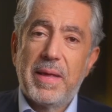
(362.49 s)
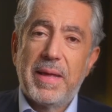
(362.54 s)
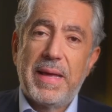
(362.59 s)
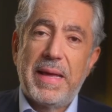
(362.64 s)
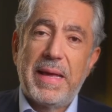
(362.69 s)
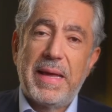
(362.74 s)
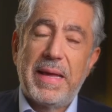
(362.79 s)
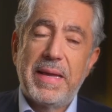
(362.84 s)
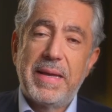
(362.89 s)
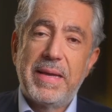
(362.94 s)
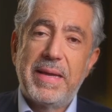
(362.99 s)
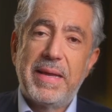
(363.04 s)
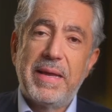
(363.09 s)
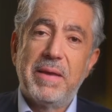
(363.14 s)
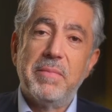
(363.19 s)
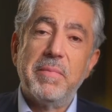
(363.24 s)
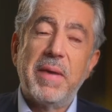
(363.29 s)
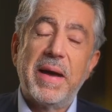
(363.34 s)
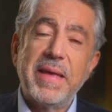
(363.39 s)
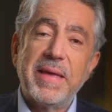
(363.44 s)
And
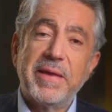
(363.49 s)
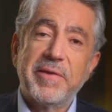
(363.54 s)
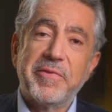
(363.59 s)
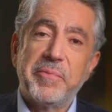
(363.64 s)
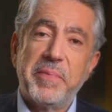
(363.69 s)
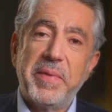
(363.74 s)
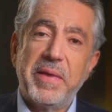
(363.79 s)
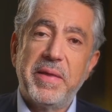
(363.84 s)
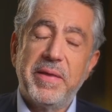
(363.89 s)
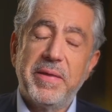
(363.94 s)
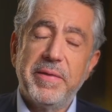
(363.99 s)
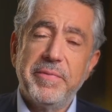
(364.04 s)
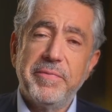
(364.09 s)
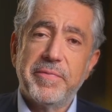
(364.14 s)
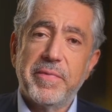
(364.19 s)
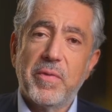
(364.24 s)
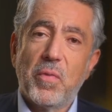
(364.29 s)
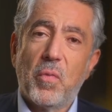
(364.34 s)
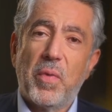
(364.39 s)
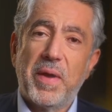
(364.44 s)
in my
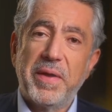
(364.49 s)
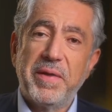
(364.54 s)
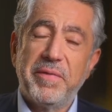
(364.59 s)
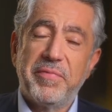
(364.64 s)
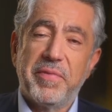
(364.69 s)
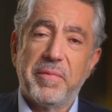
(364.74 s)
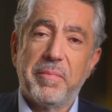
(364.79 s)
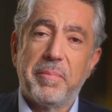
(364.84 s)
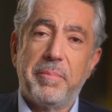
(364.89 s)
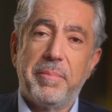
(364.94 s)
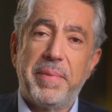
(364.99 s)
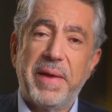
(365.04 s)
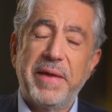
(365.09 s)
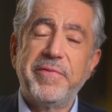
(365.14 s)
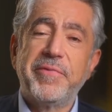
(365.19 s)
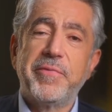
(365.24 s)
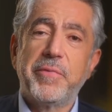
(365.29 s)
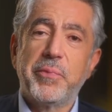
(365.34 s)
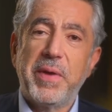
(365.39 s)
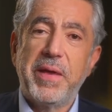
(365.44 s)
experience, one of the
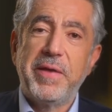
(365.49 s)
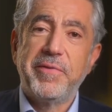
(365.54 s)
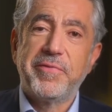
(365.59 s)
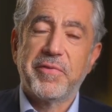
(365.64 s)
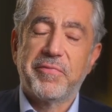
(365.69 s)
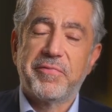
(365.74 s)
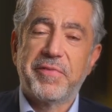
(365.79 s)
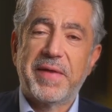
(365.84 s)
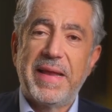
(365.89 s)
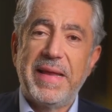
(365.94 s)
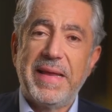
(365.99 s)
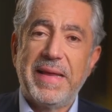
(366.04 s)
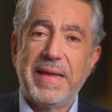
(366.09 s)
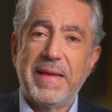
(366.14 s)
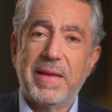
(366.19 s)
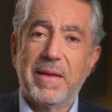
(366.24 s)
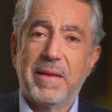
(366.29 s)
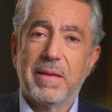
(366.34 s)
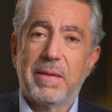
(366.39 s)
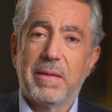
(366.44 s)
best ways of
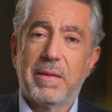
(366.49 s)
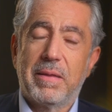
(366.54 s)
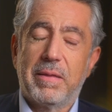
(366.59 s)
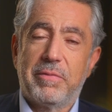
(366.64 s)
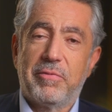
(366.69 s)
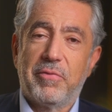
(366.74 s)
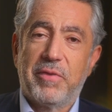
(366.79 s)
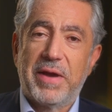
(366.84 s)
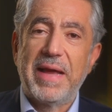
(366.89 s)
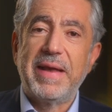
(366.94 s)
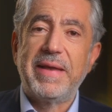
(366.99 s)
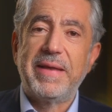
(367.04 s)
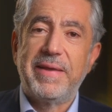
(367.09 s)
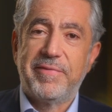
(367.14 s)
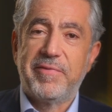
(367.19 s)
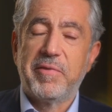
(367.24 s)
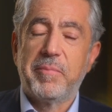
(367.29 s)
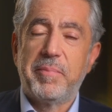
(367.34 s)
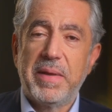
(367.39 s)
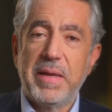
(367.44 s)
getting the right
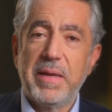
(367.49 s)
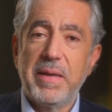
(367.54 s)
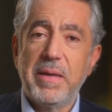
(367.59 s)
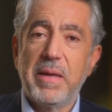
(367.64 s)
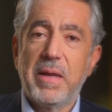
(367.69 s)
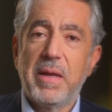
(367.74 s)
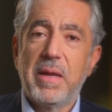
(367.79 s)
discipline